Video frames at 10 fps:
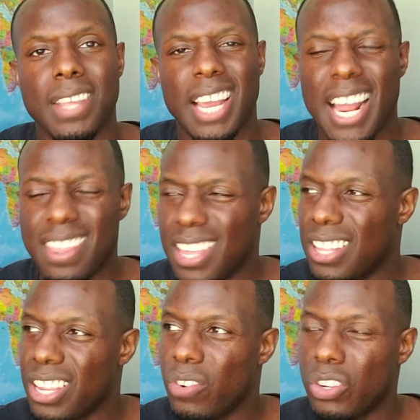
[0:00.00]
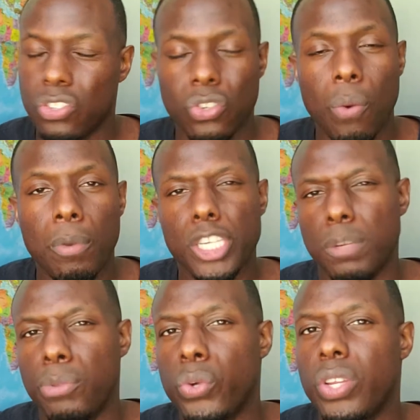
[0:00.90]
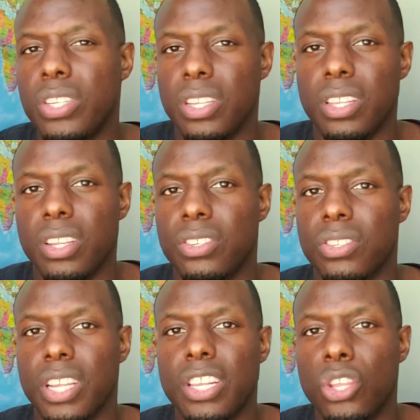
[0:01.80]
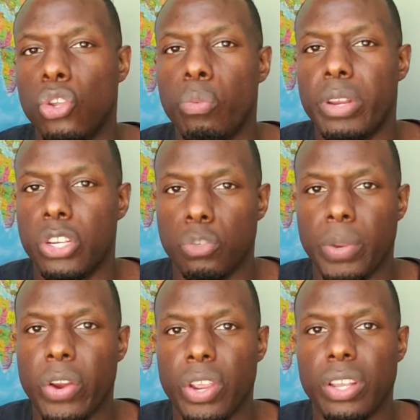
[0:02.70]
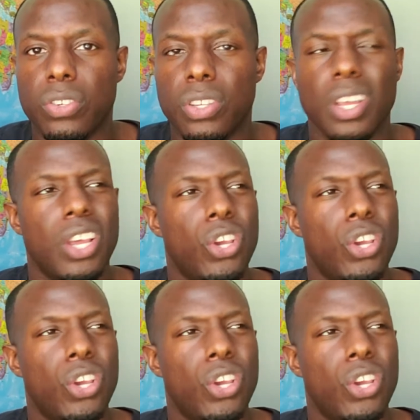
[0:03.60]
And I think there is so much beauty to this in the human experience.